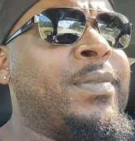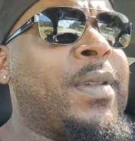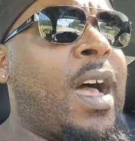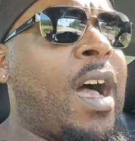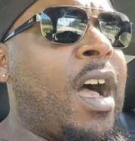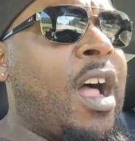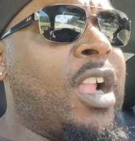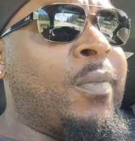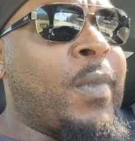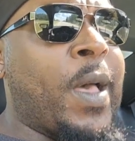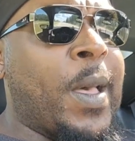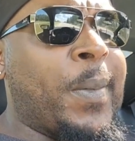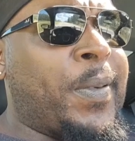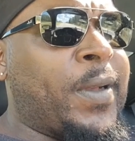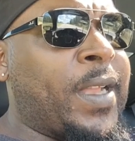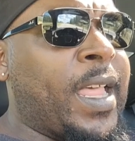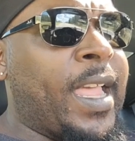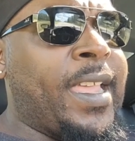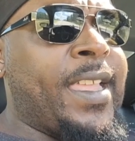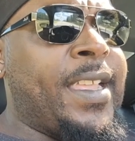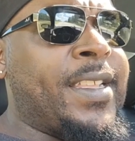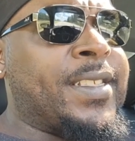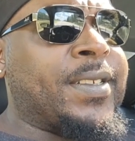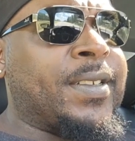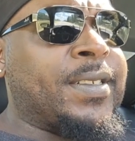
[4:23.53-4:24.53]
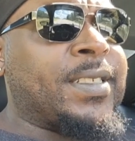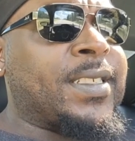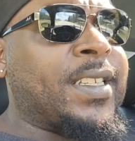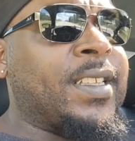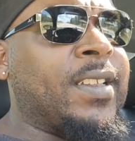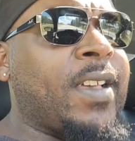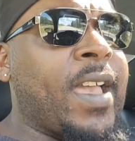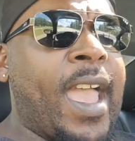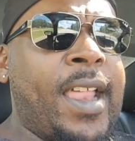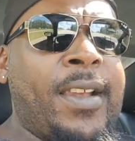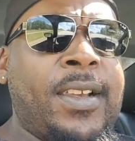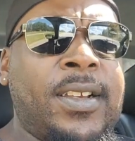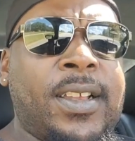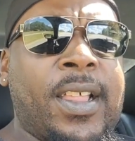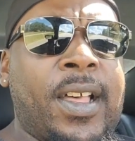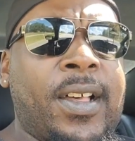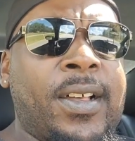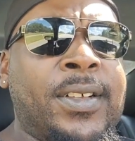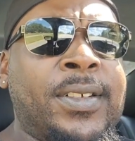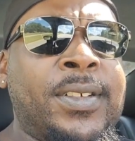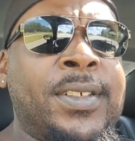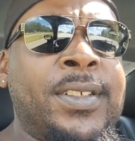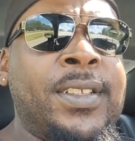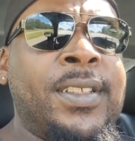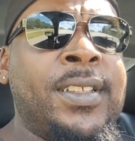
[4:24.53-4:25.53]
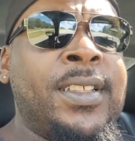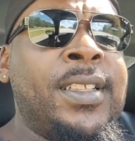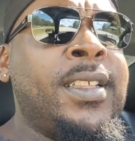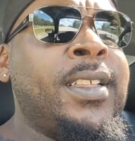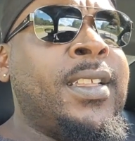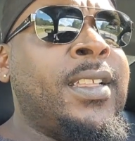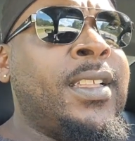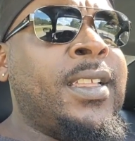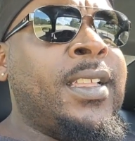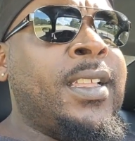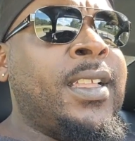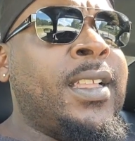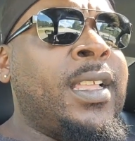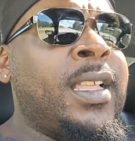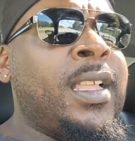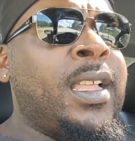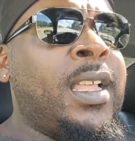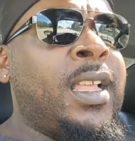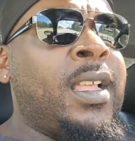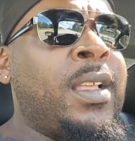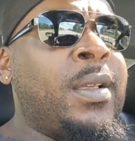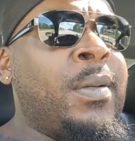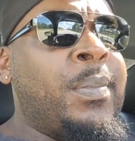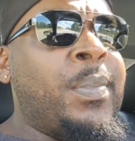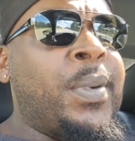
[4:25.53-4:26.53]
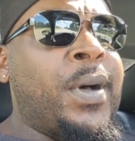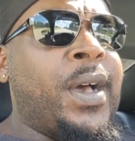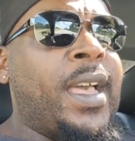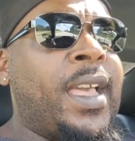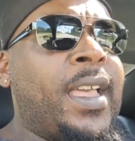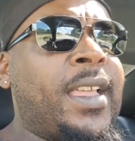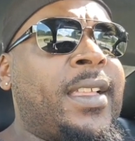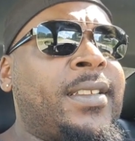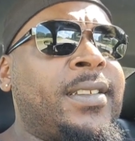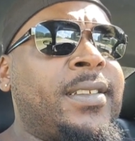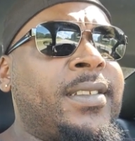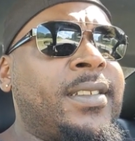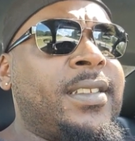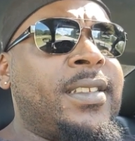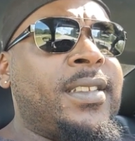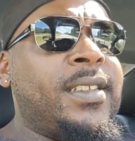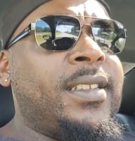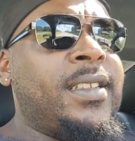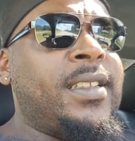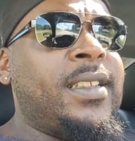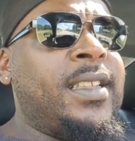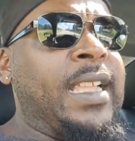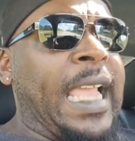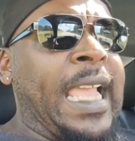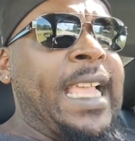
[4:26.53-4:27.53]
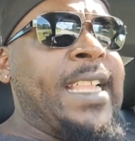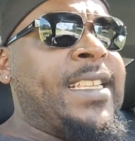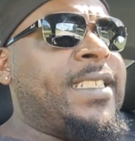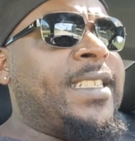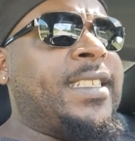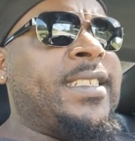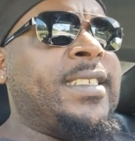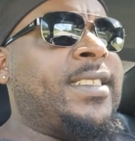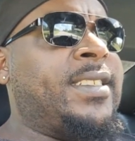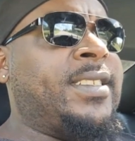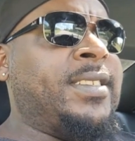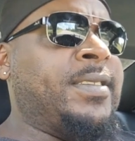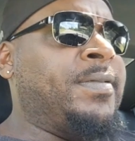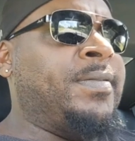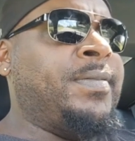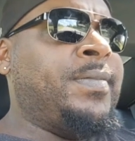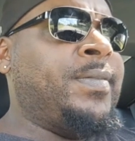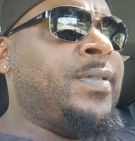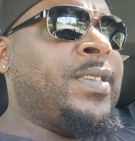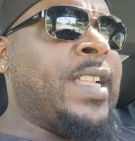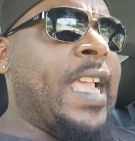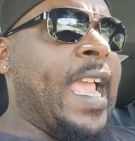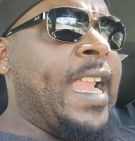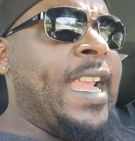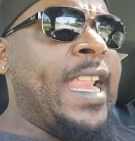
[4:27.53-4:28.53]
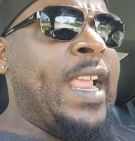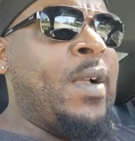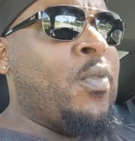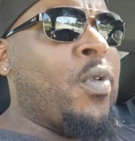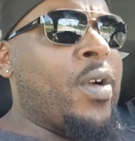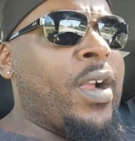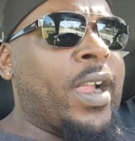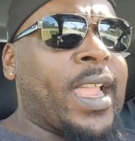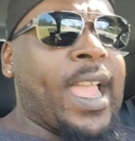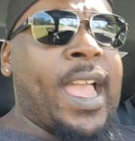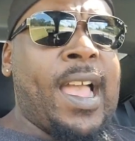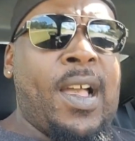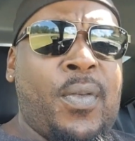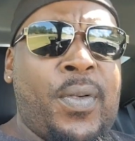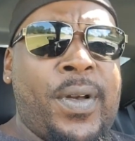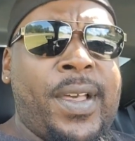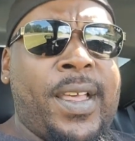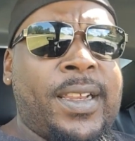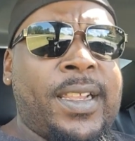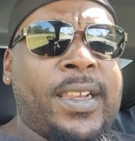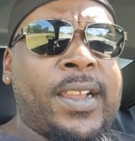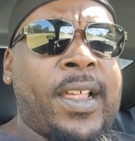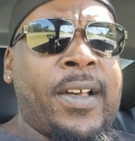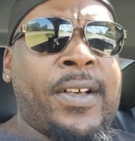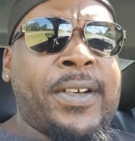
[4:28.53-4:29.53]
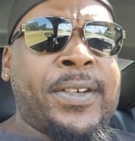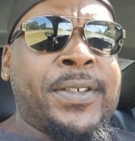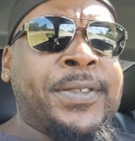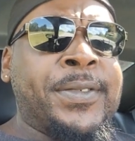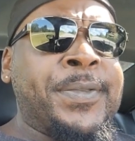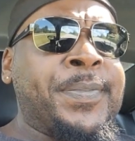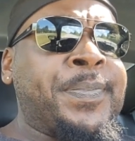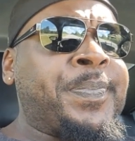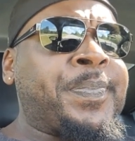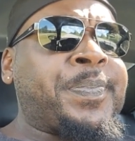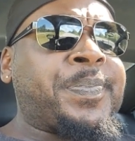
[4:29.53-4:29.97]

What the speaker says: All of my planes are still analog. But it didn't work out well at all.